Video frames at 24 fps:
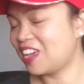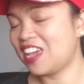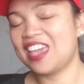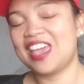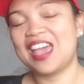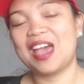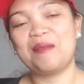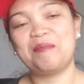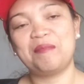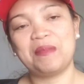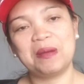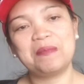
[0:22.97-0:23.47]

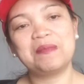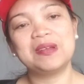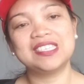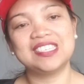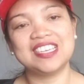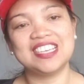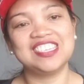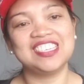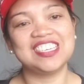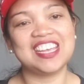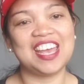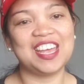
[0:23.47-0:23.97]
Kaya
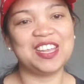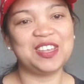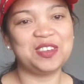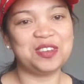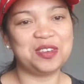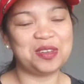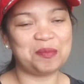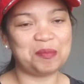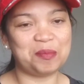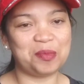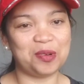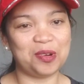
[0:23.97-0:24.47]
pagpasensyahan
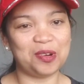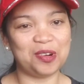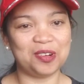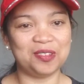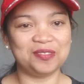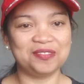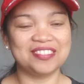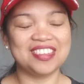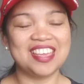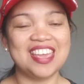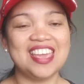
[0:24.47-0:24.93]
niyo na po.